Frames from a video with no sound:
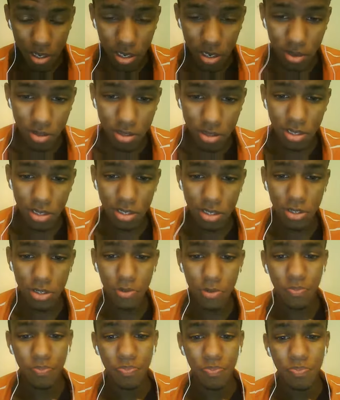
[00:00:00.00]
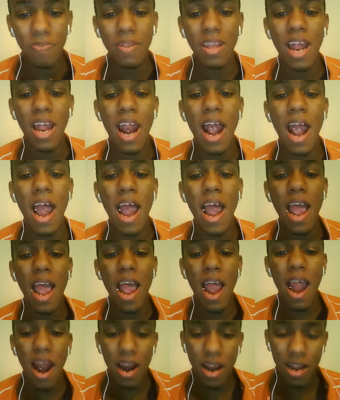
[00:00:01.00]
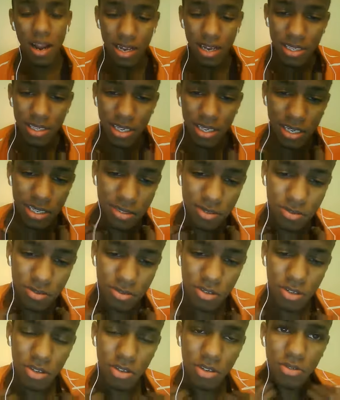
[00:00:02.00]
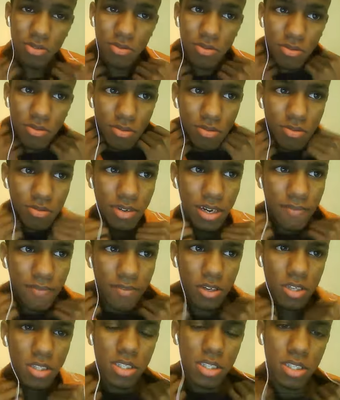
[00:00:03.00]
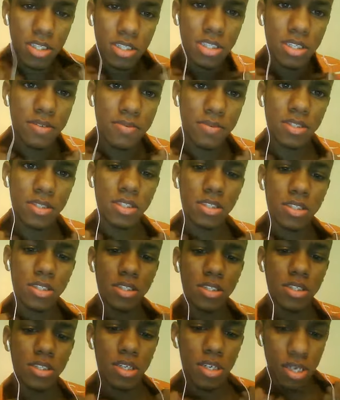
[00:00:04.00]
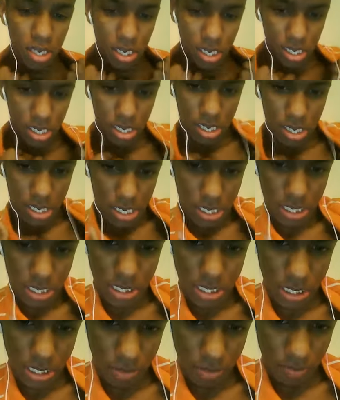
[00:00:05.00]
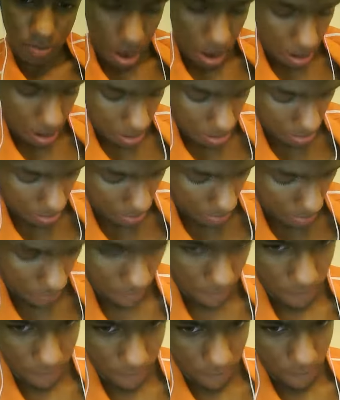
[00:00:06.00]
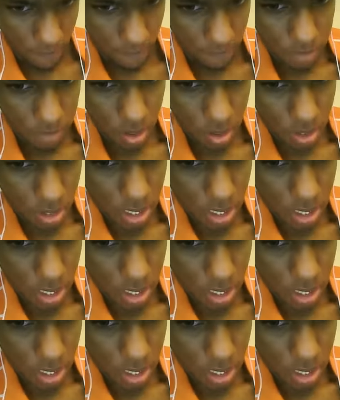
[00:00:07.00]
long time too. I got that, you know, when I first turned 17. This is my first